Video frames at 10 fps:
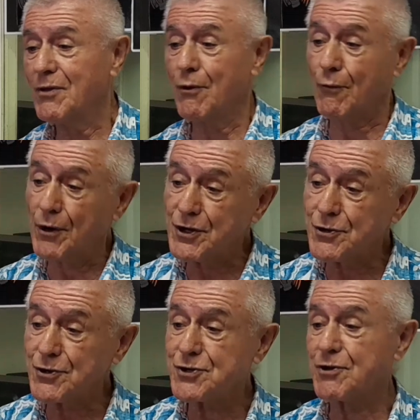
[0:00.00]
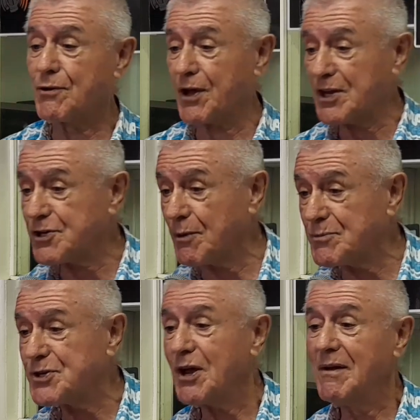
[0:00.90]
the religious, the
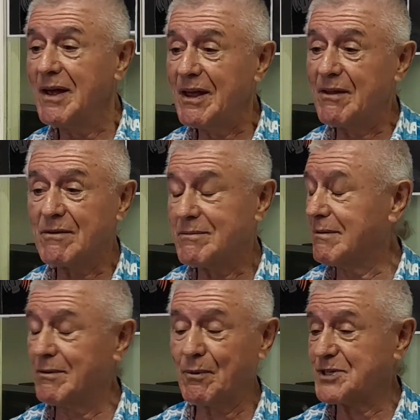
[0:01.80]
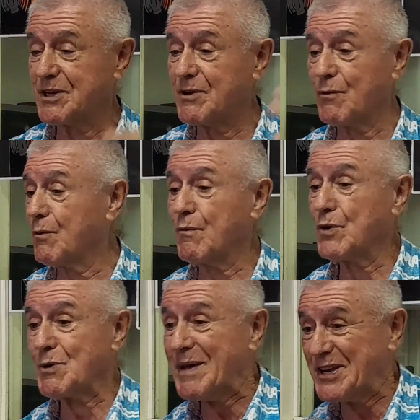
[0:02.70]
customs, it was
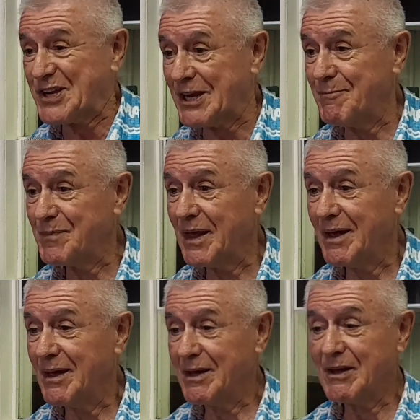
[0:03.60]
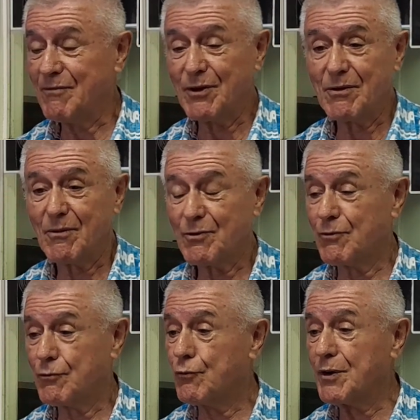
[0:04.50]
a mess. Even
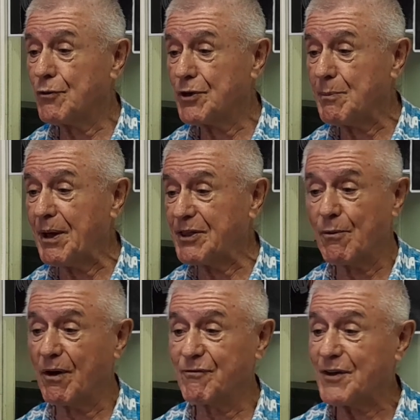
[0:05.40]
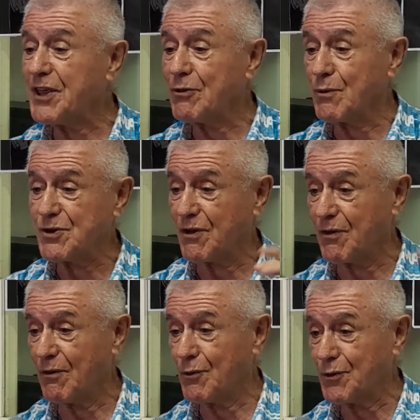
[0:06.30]
during the debate, they were fighting to each
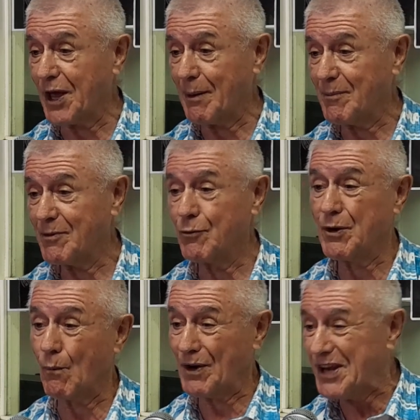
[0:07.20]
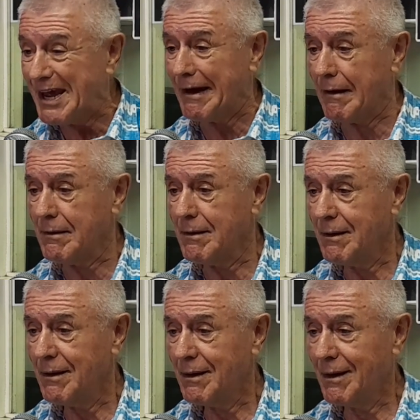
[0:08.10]
other all the time during 1 year
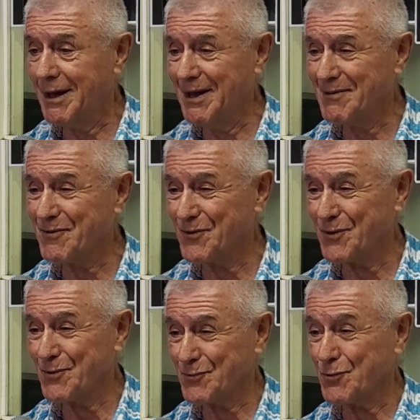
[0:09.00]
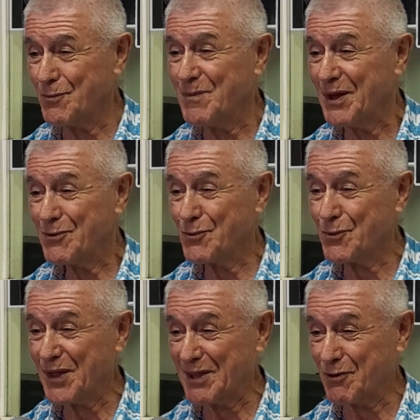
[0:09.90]
to do
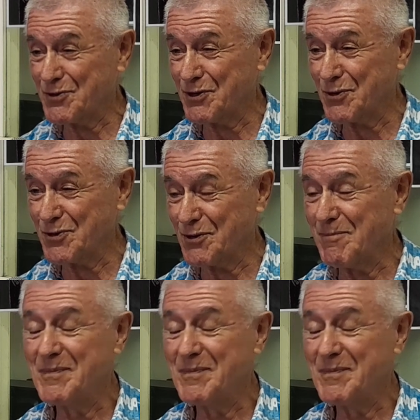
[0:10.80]
that constitution.